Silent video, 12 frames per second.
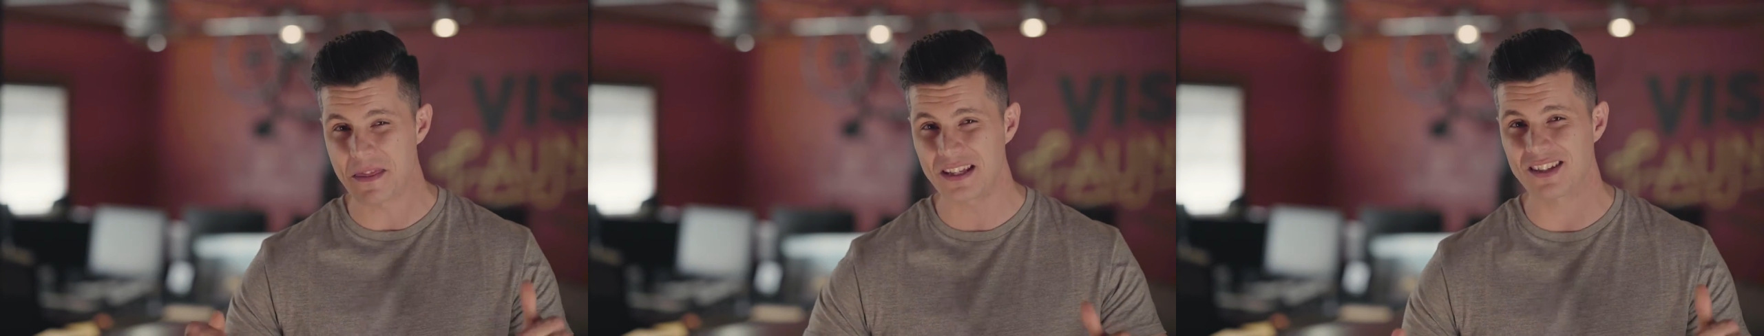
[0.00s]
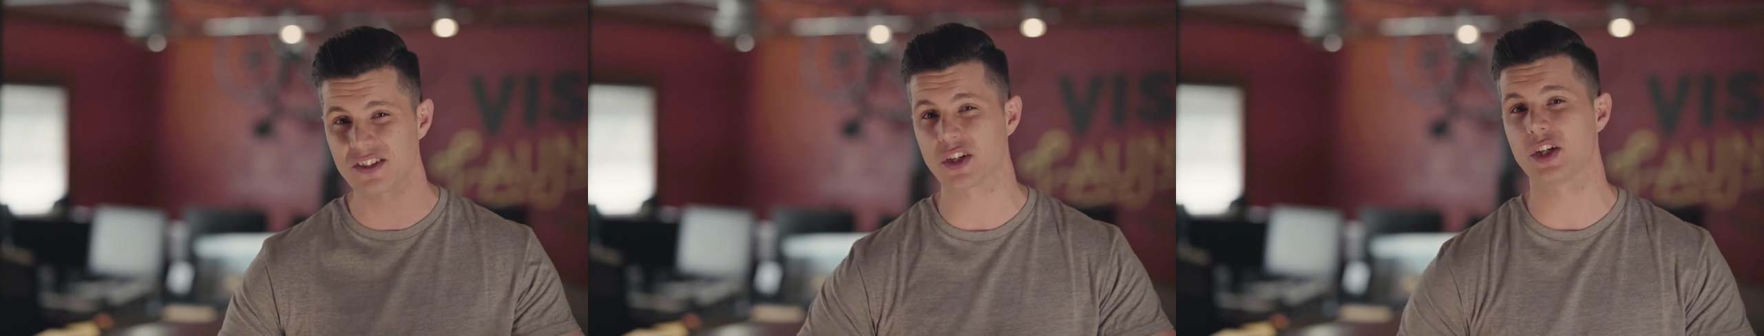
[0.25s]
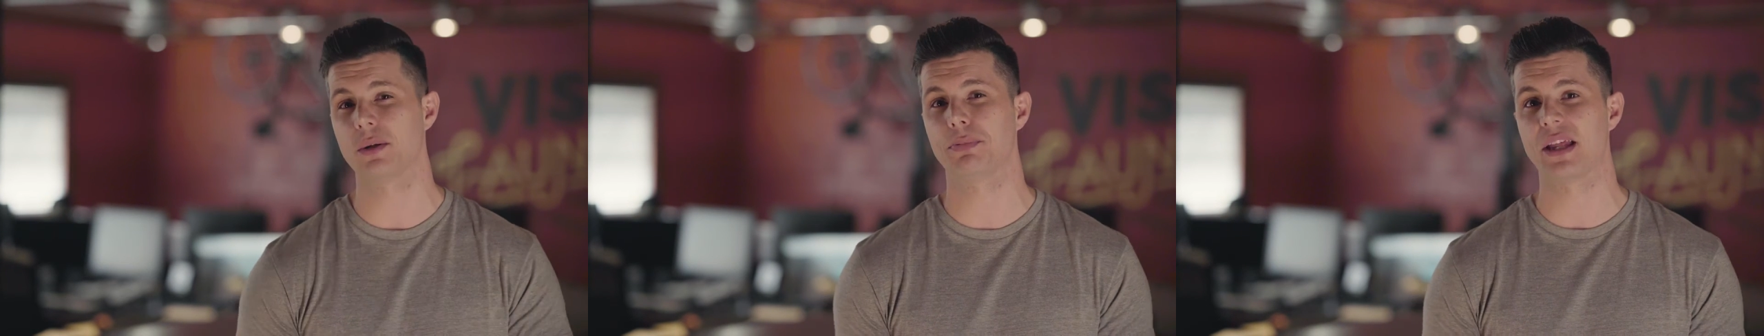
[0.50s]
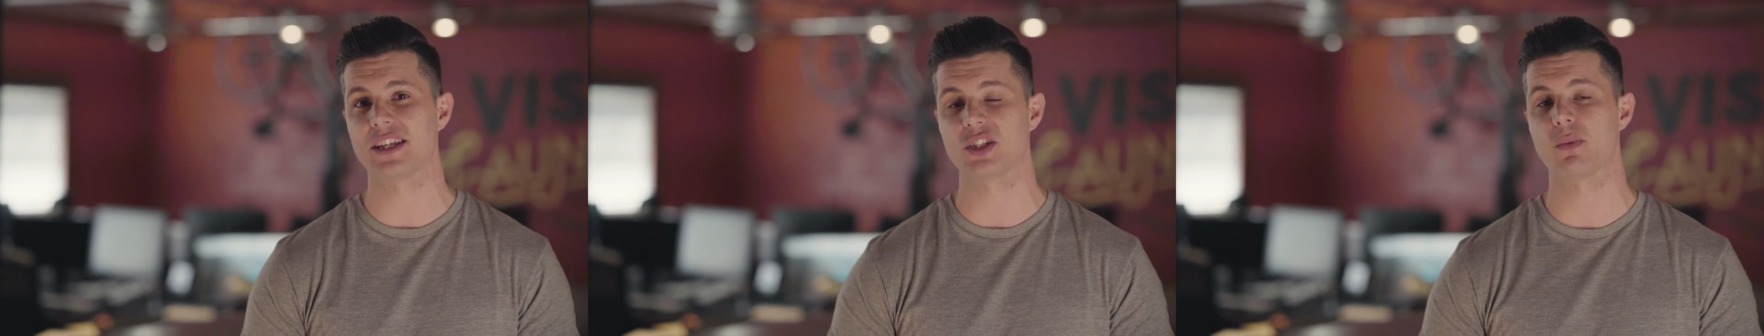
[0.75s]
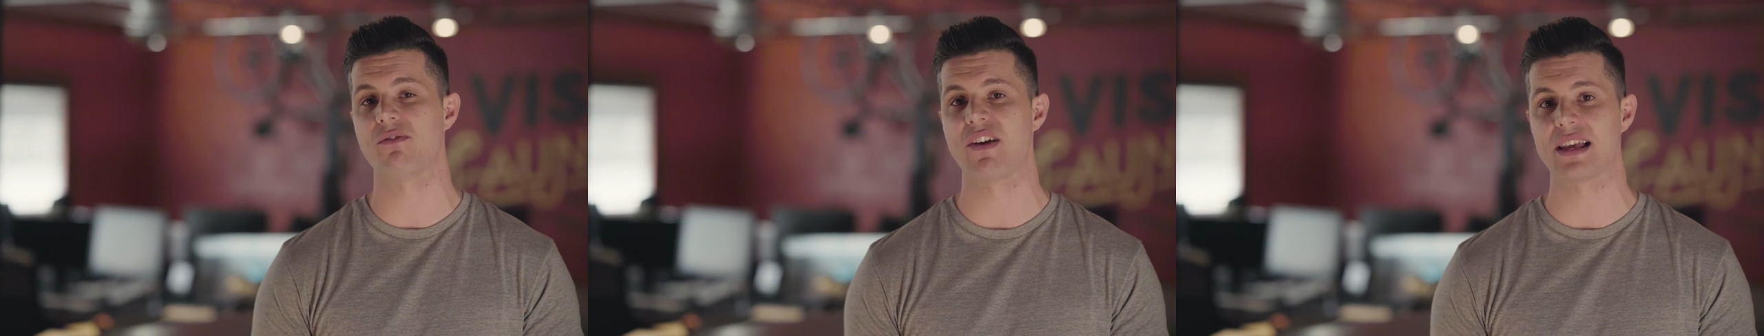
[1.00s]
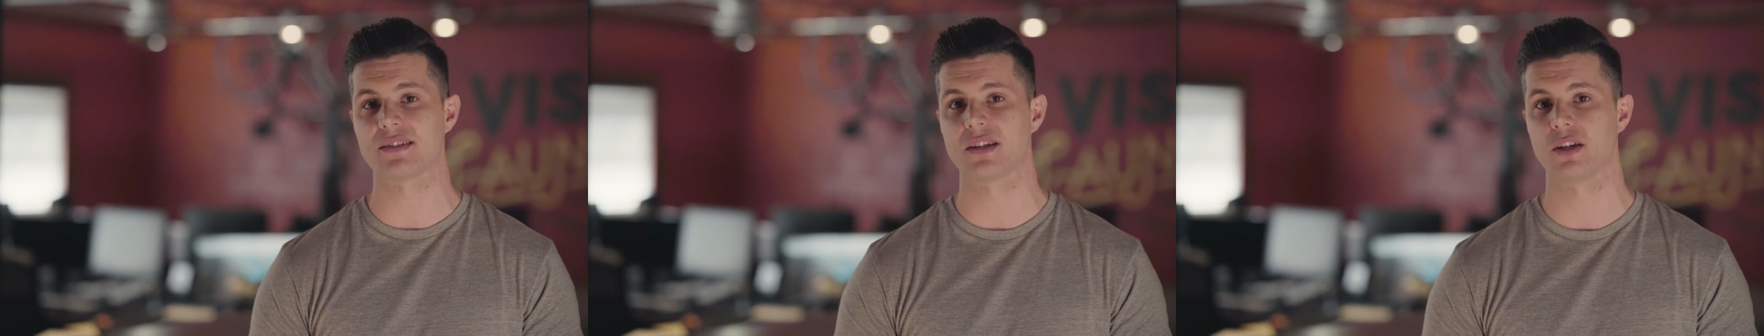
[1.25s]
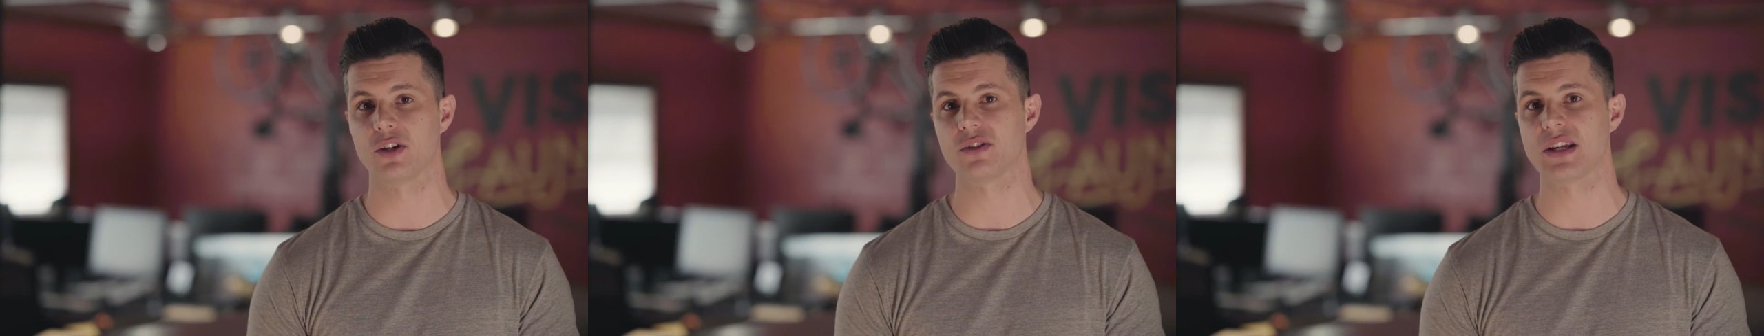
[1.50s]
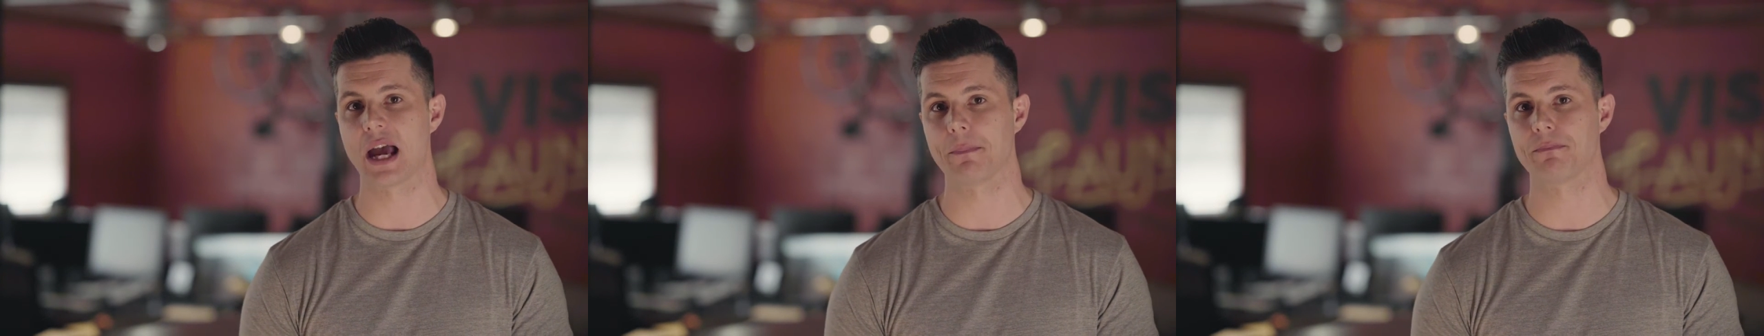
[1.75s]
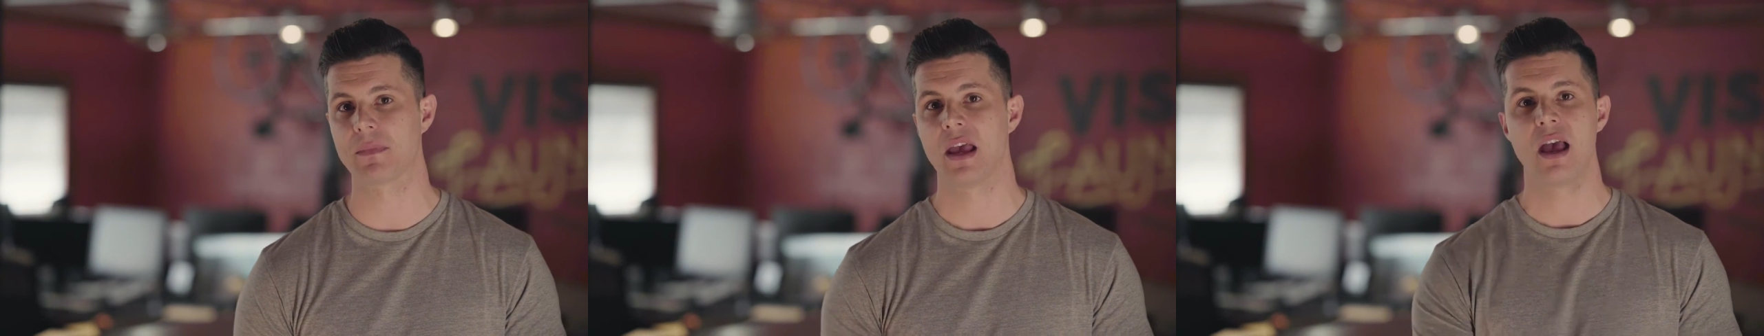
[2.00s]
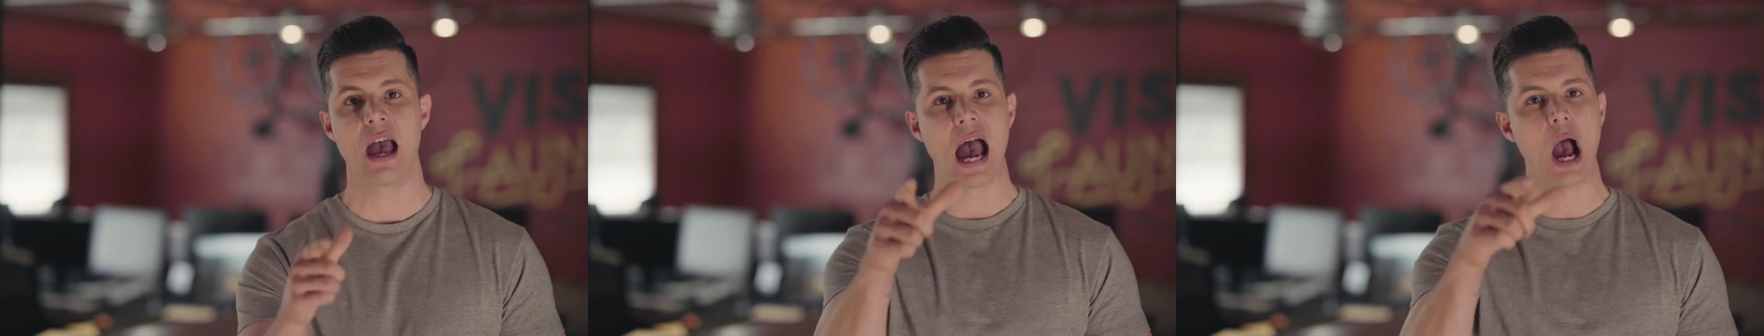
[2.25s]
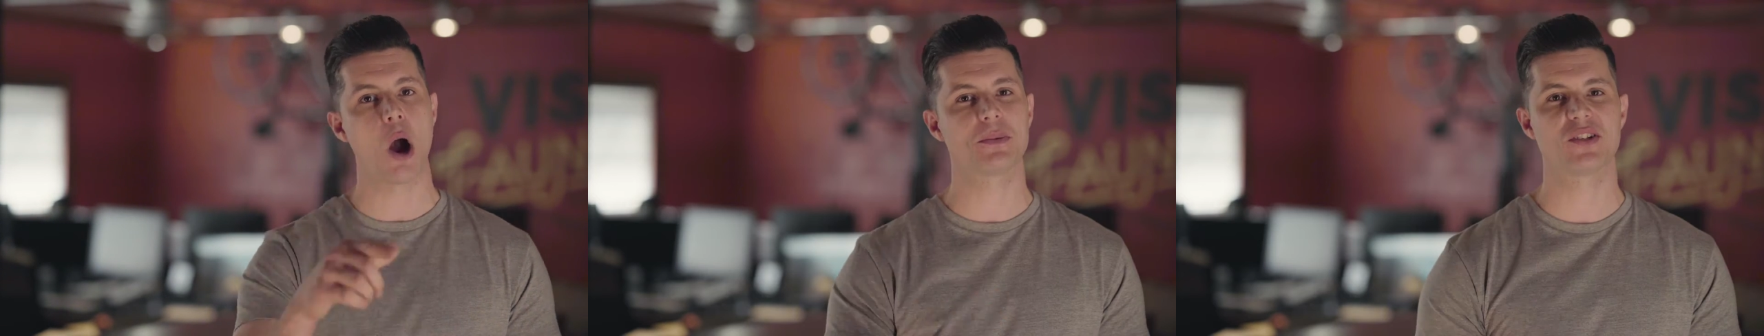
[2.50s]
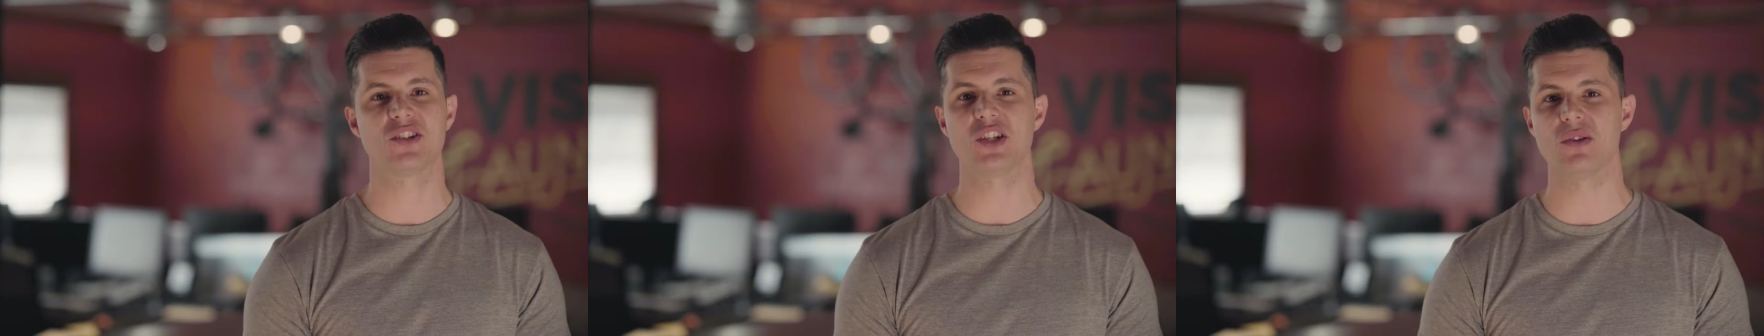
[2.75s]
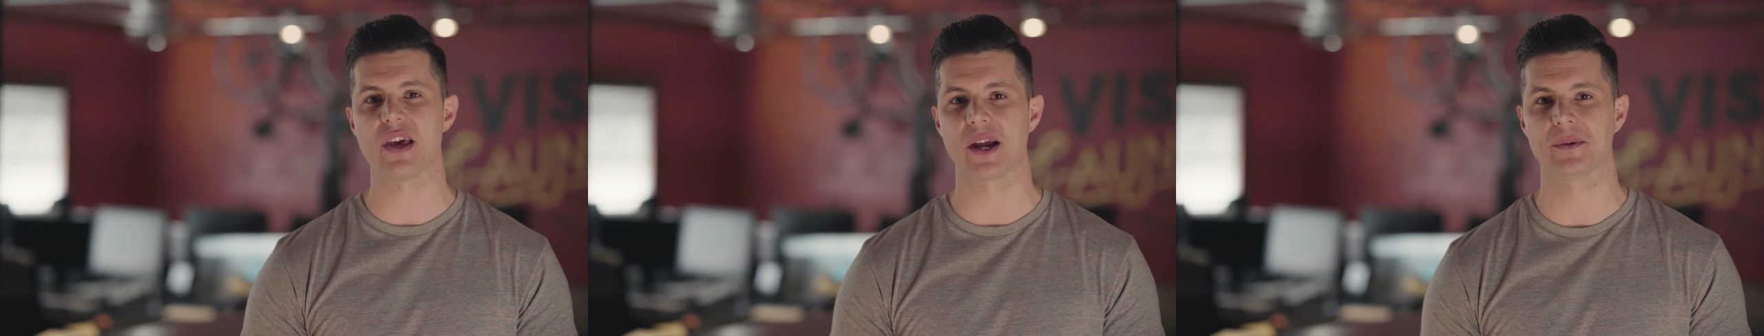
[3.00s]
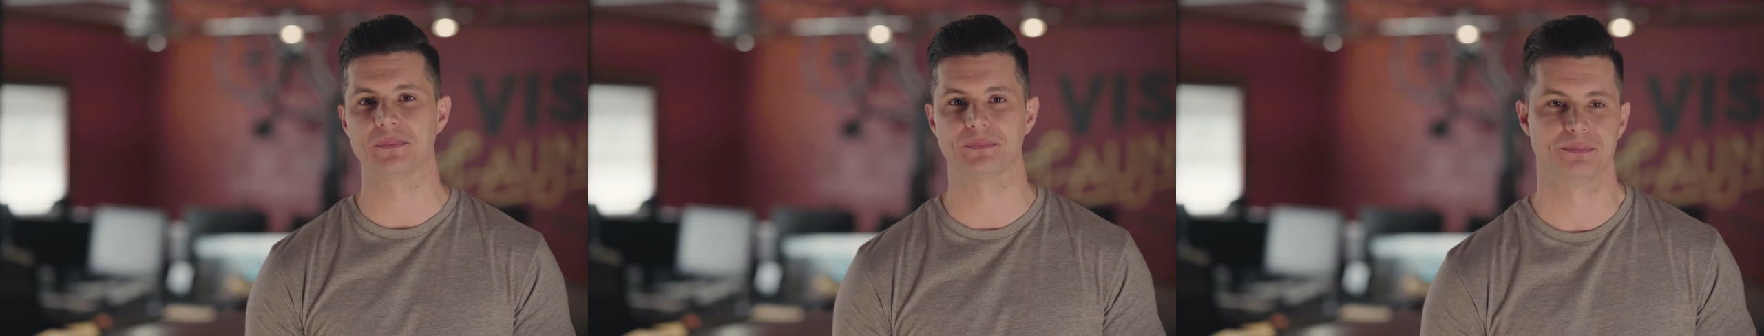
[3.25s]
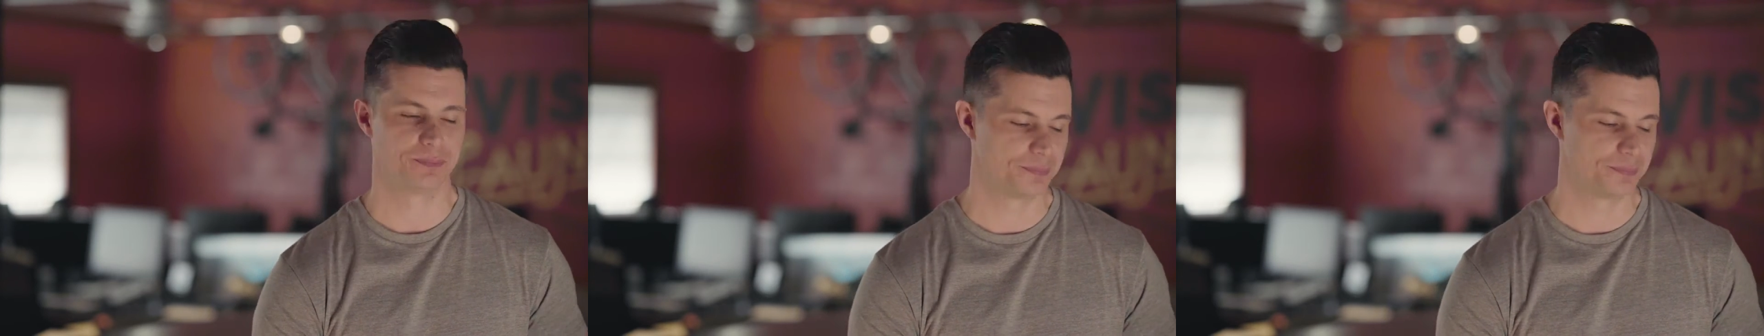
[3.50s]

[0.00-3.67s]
this is a good place to invest your time. I hope to see you there.